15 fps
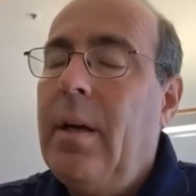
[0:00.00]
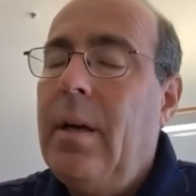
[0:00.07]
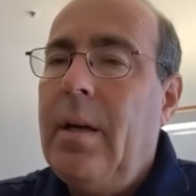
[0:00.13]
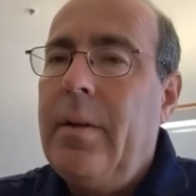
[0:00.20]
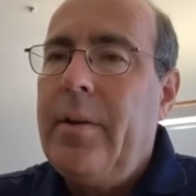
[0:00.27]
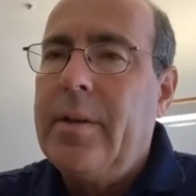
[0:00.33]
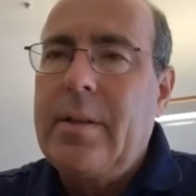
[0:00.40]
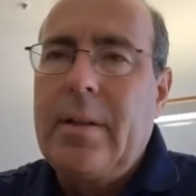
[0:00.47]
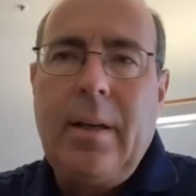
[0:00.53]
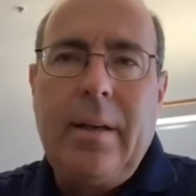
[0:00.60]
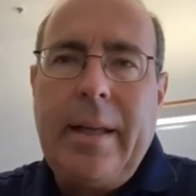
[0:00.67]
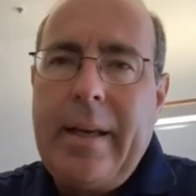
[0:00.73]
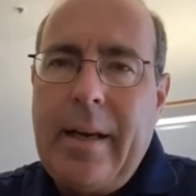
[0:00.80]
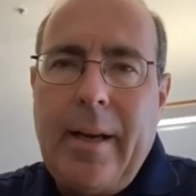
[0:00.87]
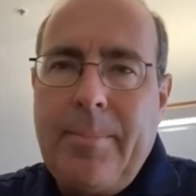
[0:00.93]
There's
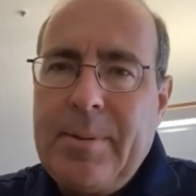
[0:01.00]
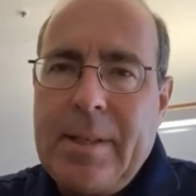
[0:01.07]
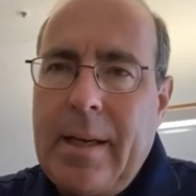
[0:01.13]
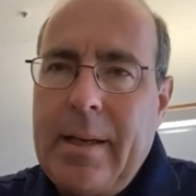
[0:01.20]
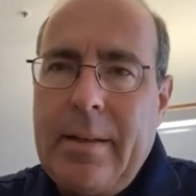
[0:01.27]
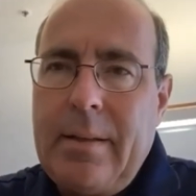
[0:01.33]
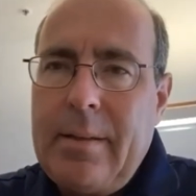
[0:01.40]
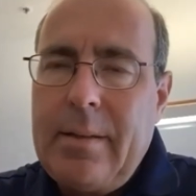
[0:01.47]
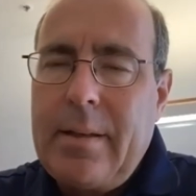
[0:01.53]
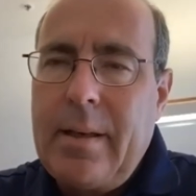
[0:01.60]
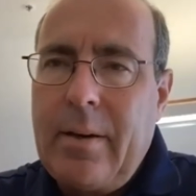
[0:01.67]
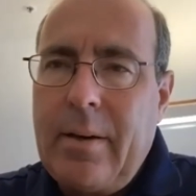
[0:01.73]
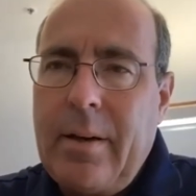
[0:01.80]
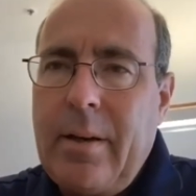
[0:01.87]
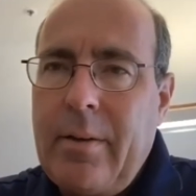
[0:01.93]
clearly an upside
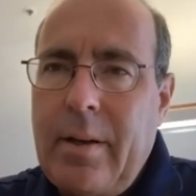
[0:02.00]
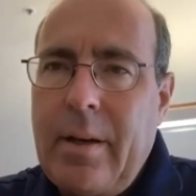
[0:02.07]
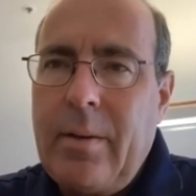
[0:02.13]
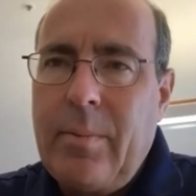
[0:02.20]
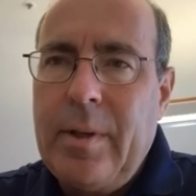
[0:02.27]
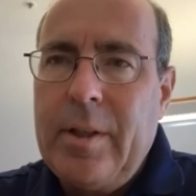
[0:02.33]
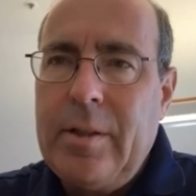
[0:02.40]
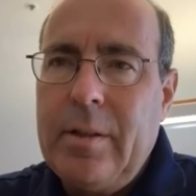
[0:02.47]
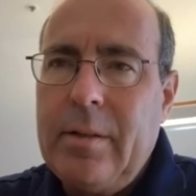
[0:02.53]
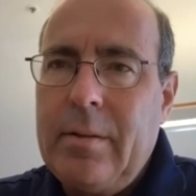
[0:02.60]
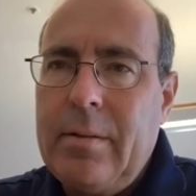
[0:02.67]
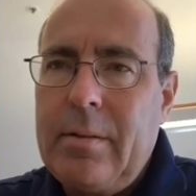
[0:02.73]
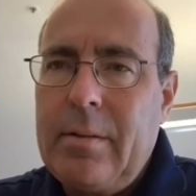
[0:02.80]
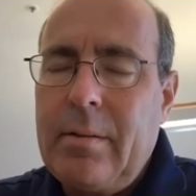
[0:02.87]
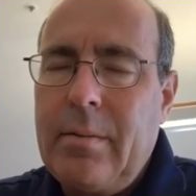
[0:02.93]
scenario there, which is
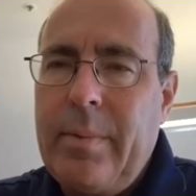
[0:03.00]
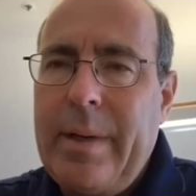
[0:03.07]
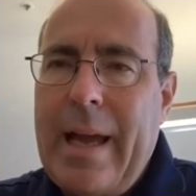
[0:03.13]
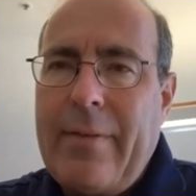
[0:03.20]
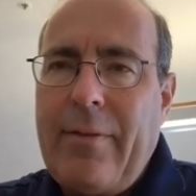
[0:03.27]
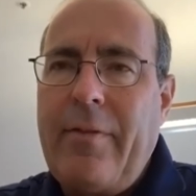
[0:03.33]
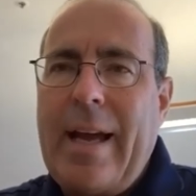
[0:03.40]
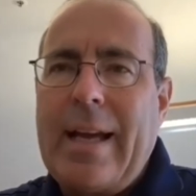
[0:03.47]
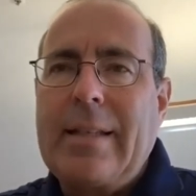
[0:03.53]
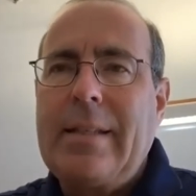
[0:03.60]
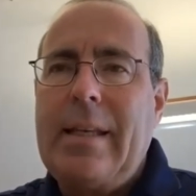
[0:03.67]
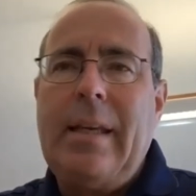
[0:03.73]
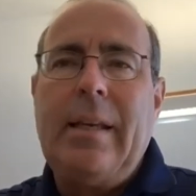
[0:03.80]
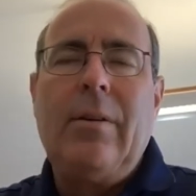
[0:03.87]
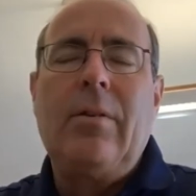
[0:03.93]
we have a
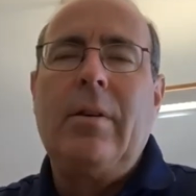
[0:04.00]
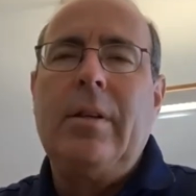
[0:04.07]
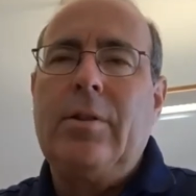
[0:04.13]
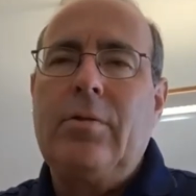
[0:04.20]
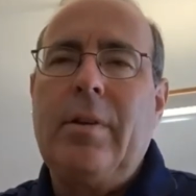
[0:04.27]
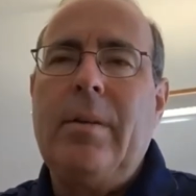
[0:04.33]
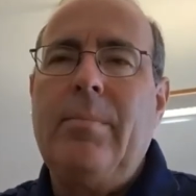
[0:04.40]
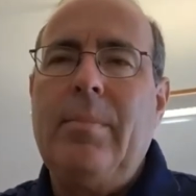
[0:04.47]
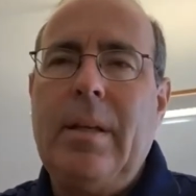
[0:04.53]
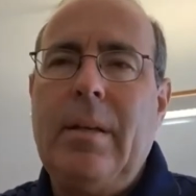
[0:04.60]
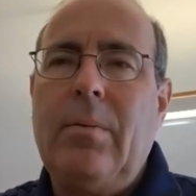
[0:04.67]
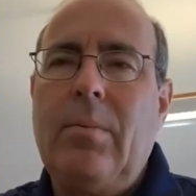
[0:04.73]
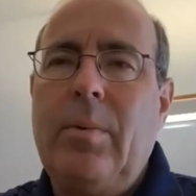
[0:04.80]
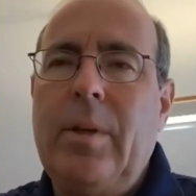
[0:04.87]
vaccine or a treatment,